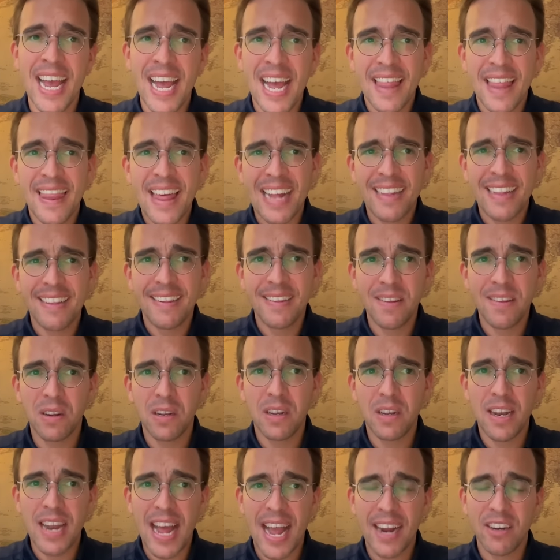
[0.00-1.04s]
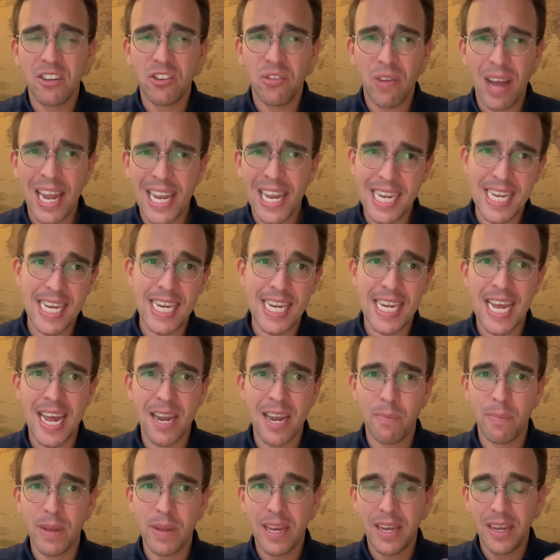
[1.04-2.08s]
that's not an actuality
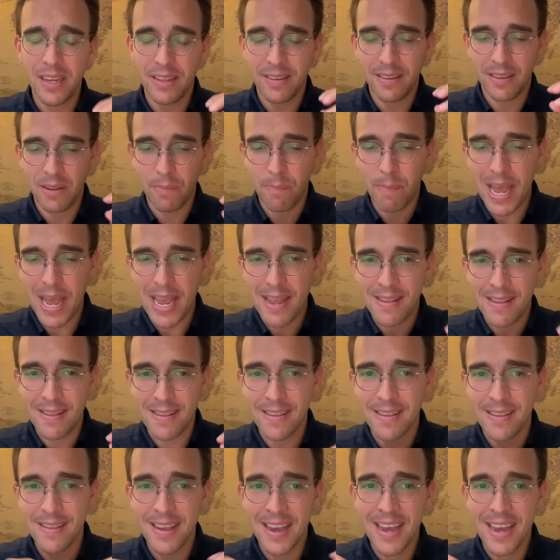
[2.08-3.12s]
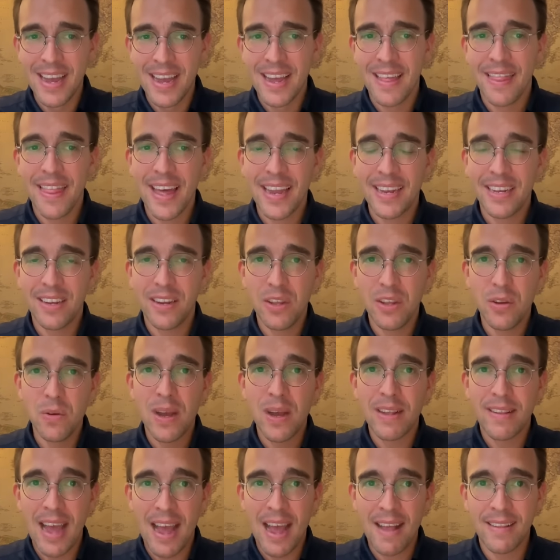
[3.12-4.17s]
yet, because the bases that the
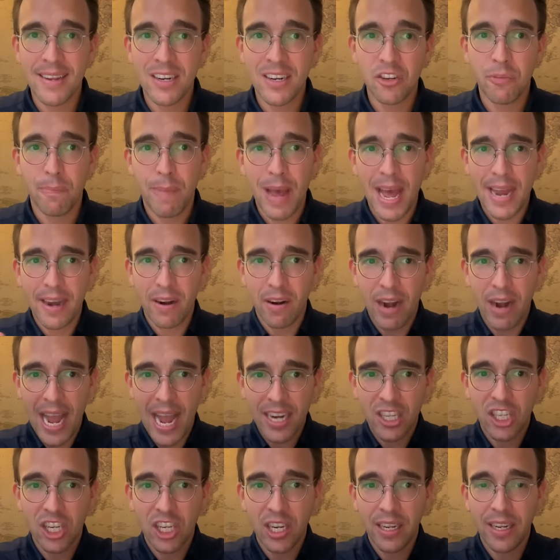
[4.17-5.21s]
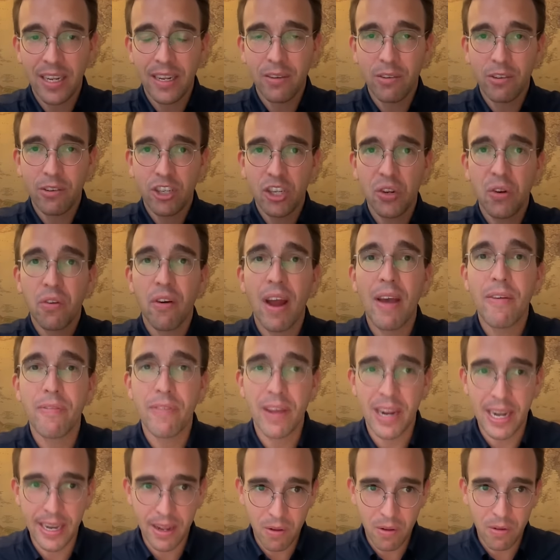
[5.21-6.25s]
US has in Japan are actually
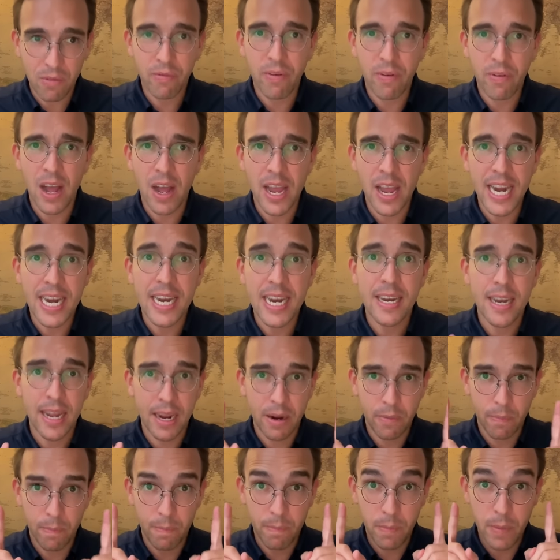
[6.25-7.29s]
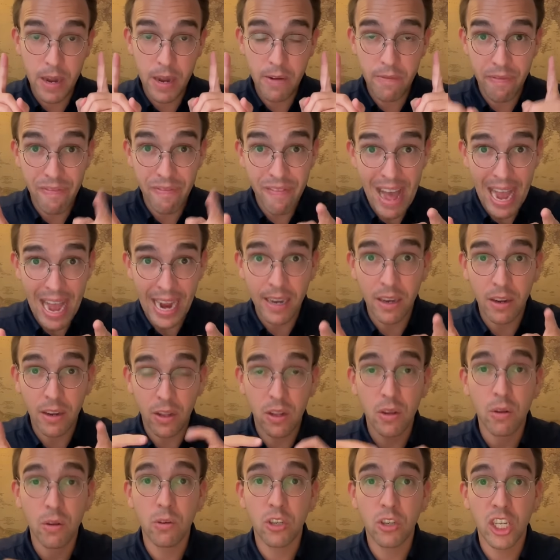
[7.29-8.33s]
geographically confined, and they are in fact a
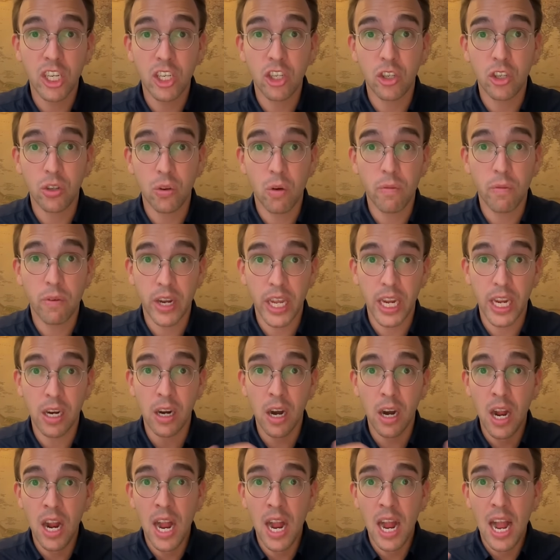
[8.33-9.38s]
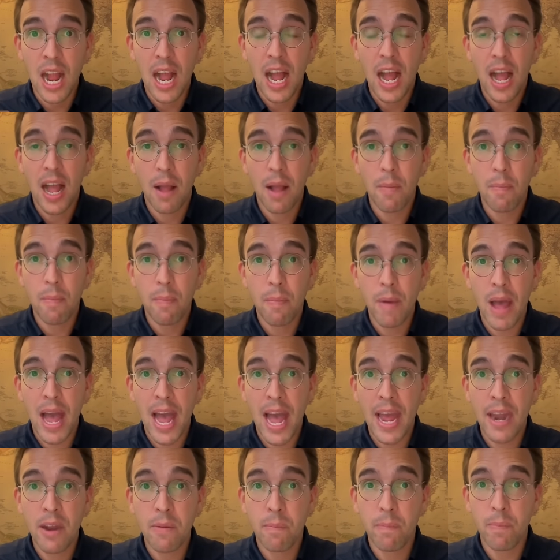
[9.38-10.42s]
huge issue over here,
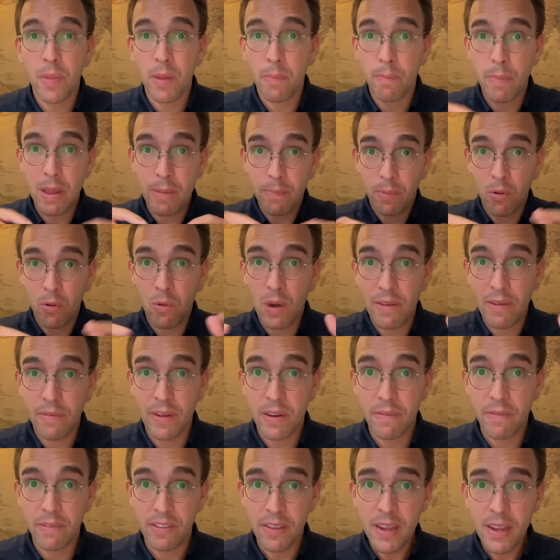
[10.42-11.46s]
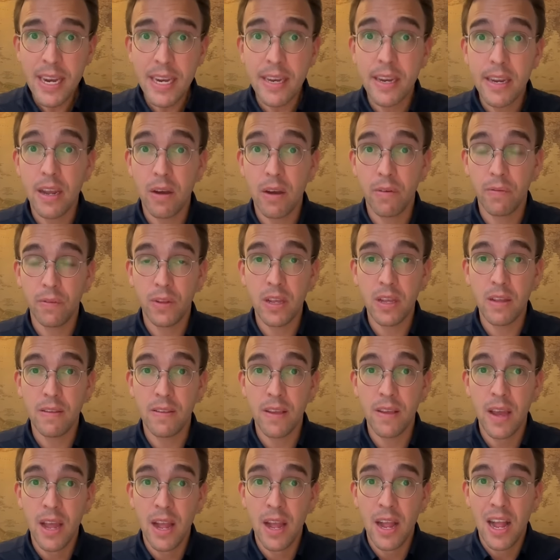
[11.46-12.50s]
and the people who live in the vicinity of these
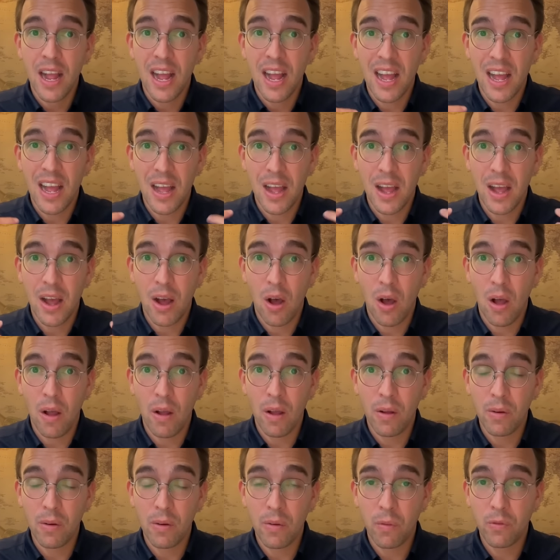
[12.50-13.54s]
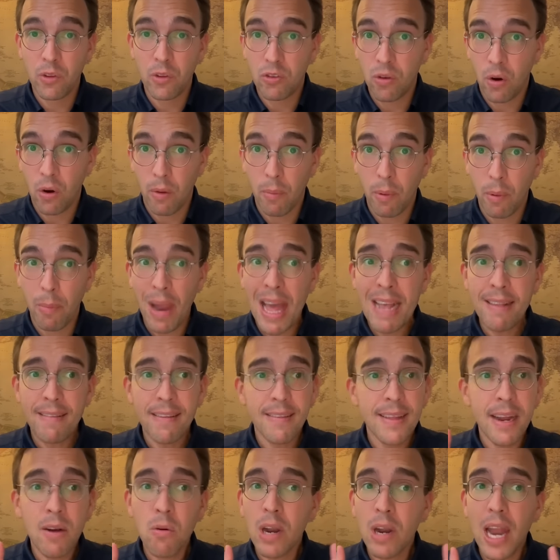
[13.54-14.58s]
horrible places,
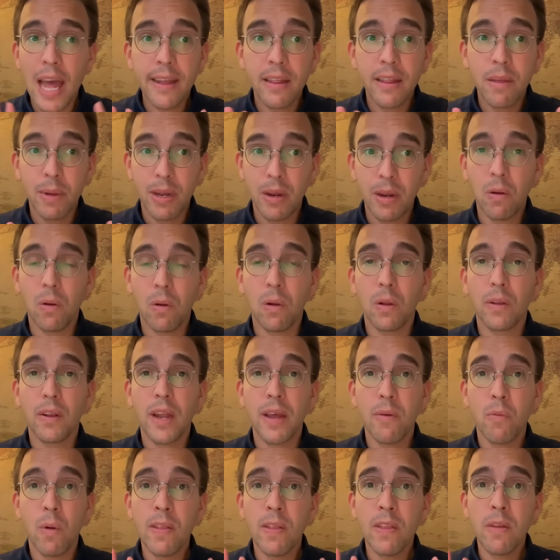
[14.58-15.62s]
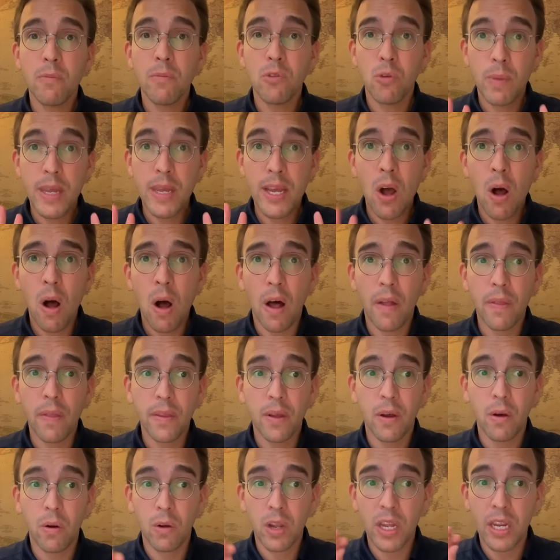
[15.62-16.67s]
they don't like them at all. They want them to be gone.
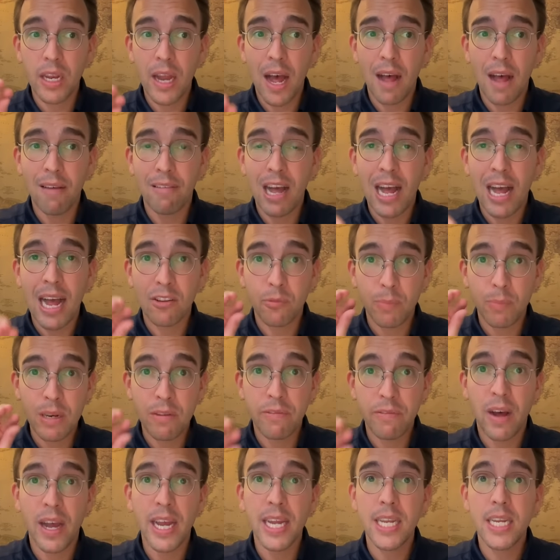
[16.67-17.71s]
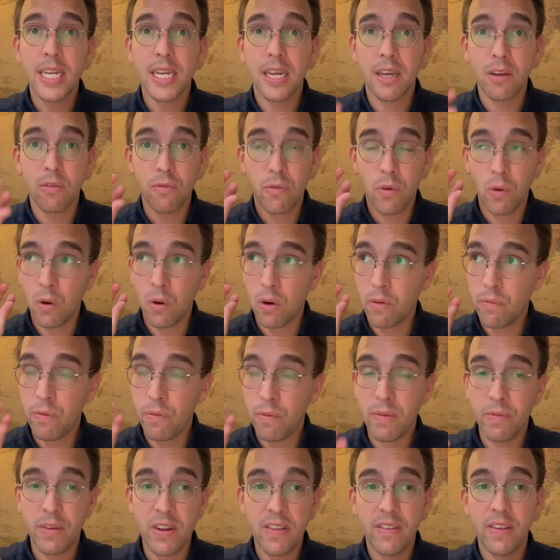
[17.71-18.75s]
Okinawa has been fighting for
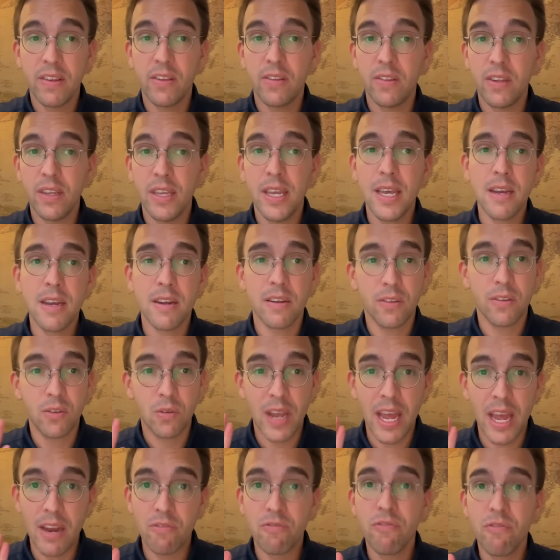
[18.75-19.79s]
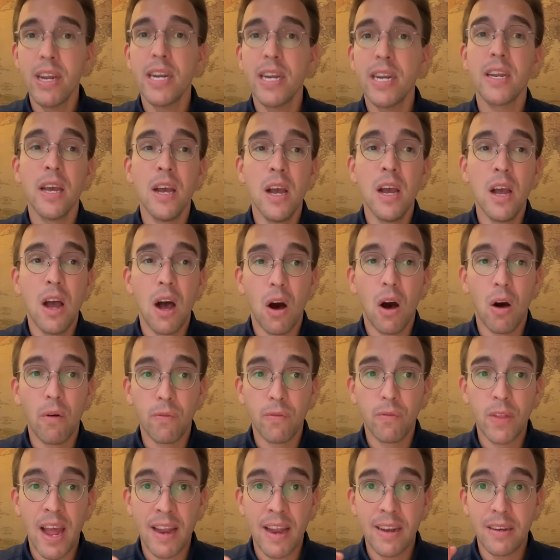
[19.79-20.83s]
50-60 years to get rid of
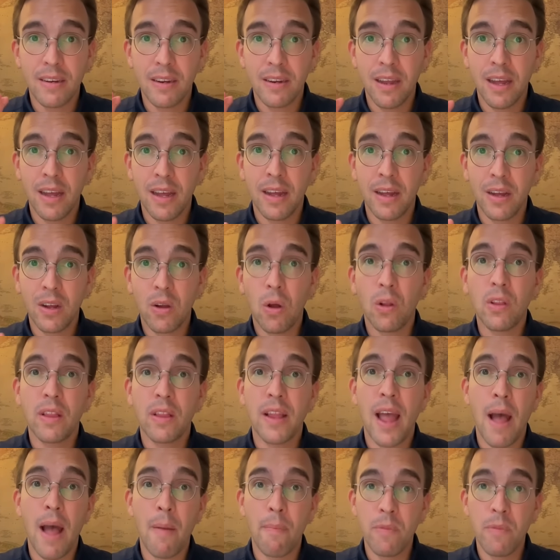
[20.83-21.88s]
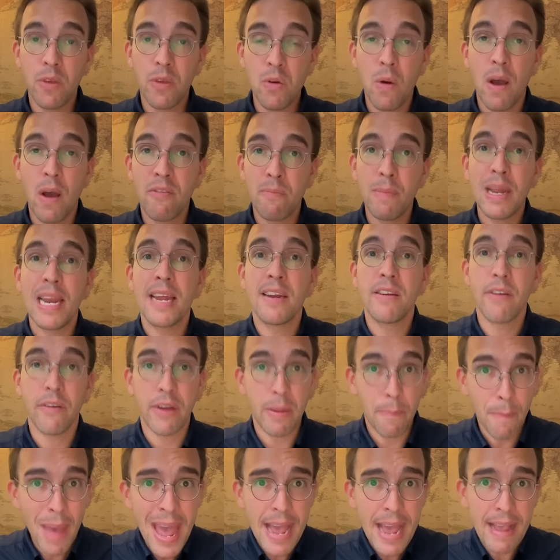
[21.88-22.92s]
that goddamn US military
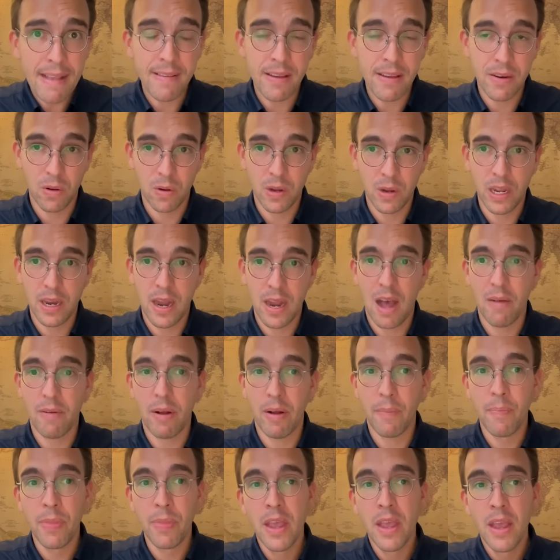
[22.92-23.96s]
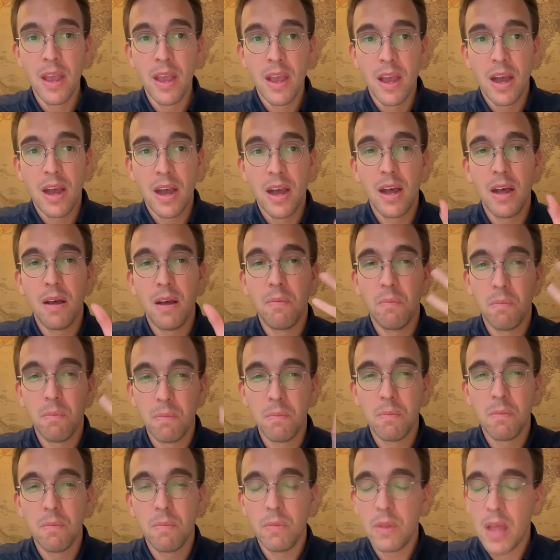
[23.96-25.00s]
base in Okinawa.
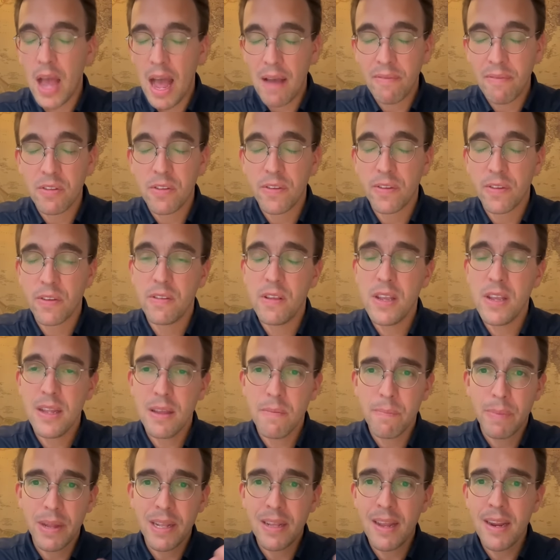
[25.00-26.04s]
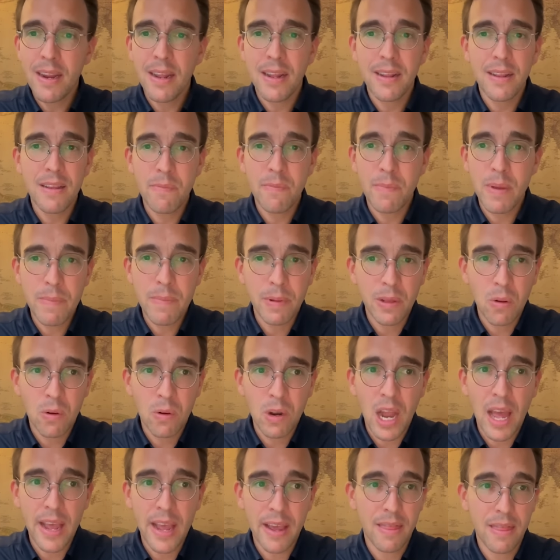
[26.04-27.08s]
Haven't succeeded, but these people don't
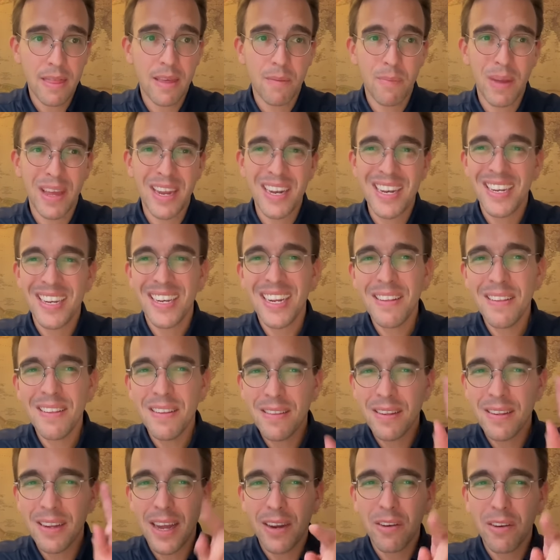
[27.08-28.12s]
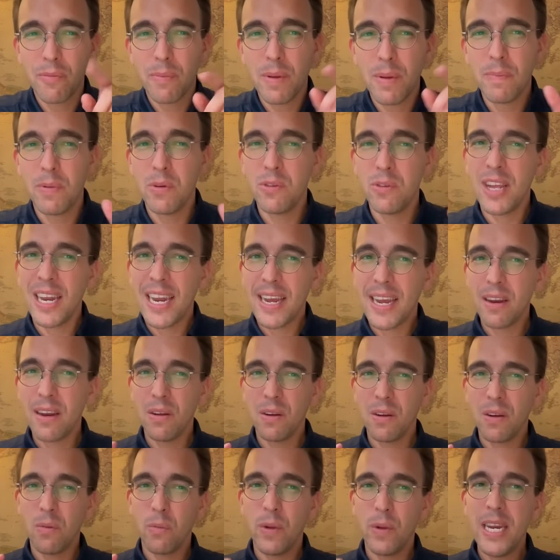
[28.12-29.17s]
like them. And this is the kind of people who say, like,
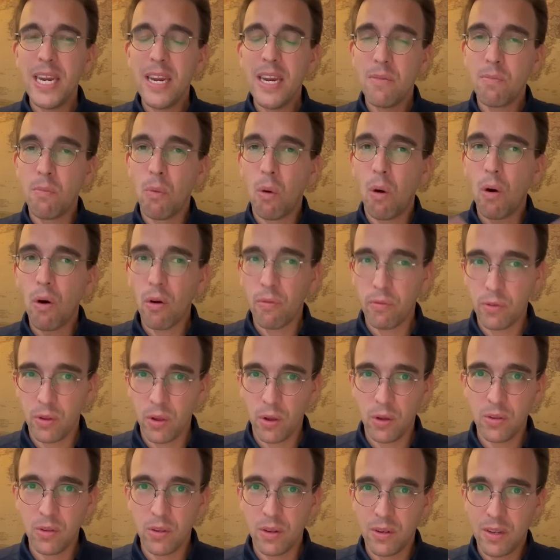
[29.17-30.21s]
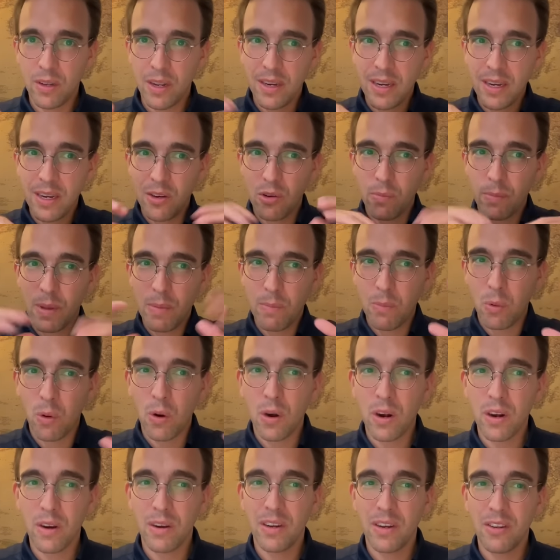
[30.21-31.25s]
look, we need more of those, and they need to be
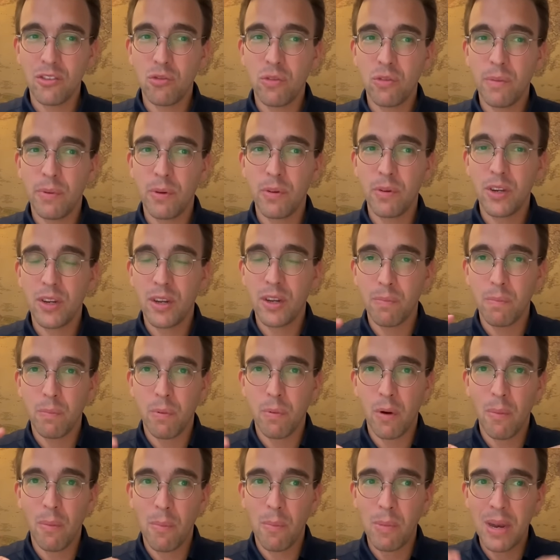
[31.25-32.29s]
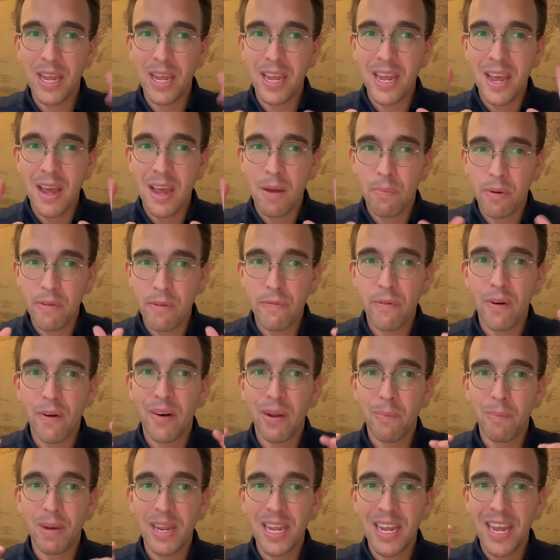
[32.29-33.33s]
more distributed, and probably
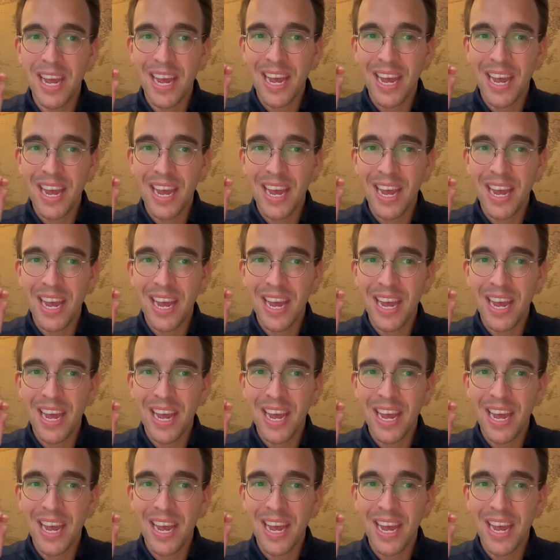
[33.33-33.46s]
preferably